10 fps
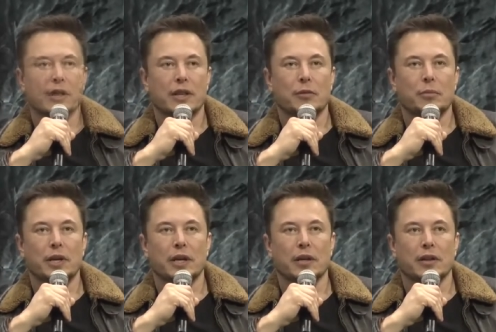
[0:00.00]
then
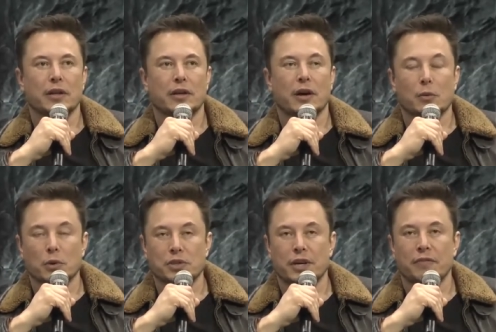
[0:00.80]
beating the current
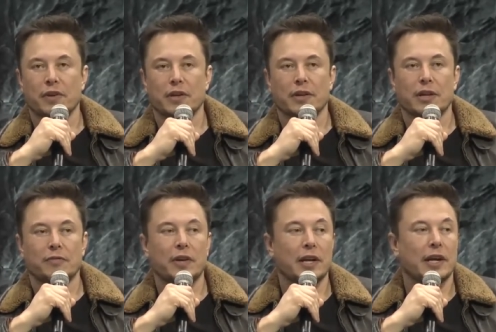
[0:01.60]
world champion, then
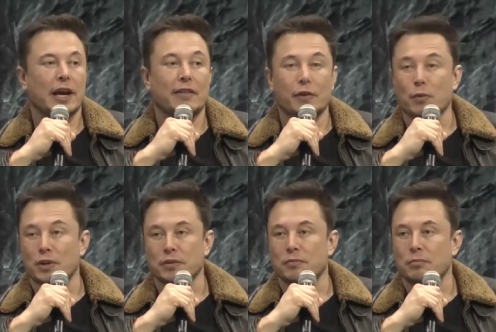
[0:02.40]
beating
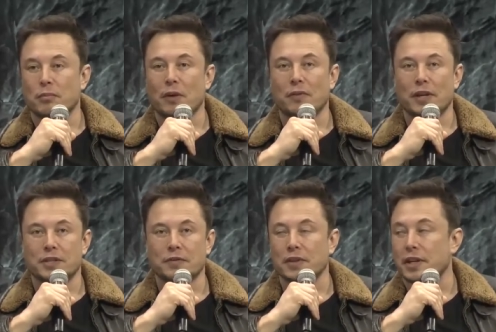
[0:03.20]
everyone while playing
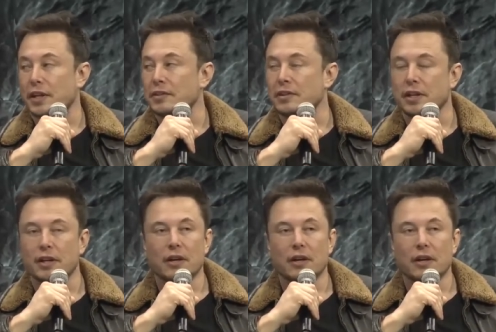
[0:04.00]
simultaneously.